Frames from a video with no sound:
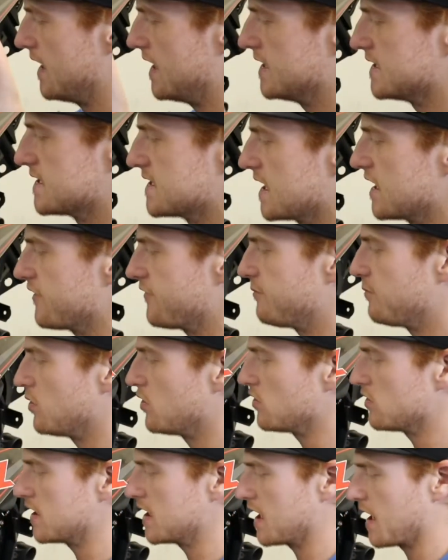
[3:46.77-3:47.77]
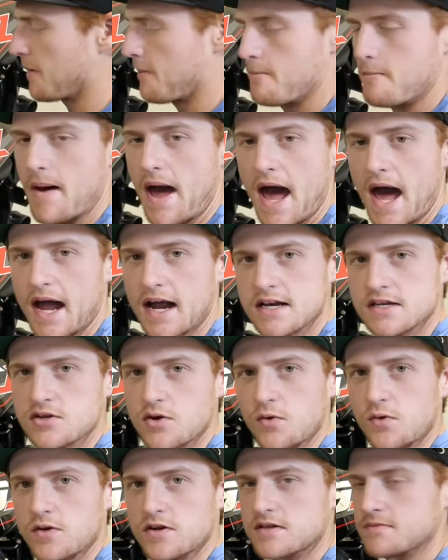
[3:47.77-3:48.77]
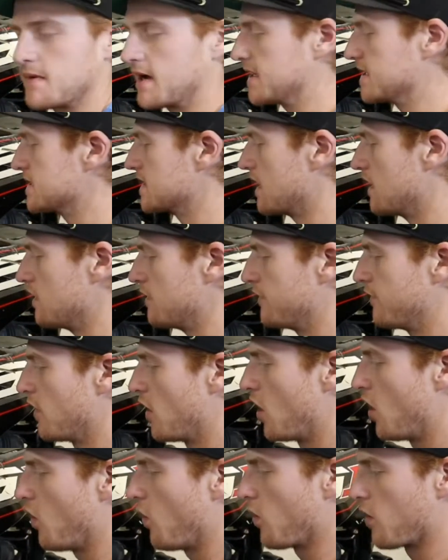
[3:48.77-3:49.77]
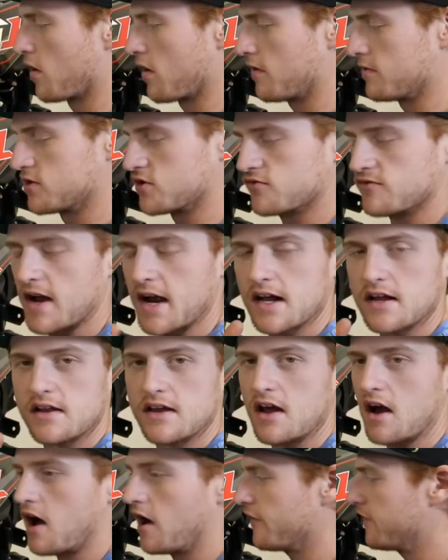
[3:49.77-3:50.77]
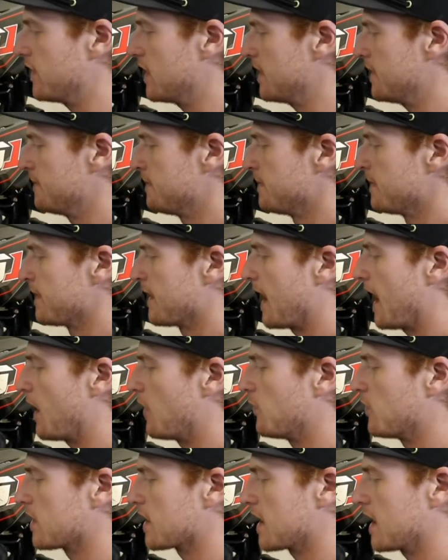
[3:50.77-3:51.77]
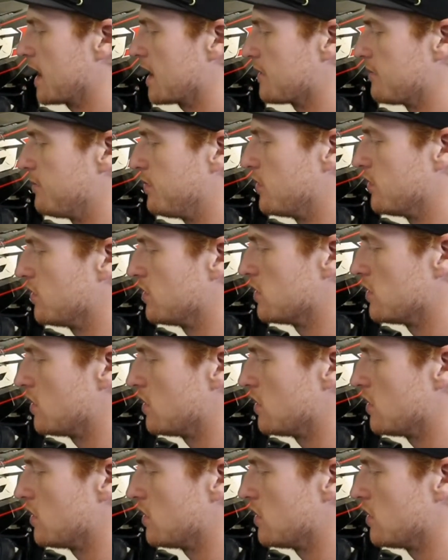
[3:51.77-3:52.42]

instead of pulling back towards myself or directly off it, I want to kind of pull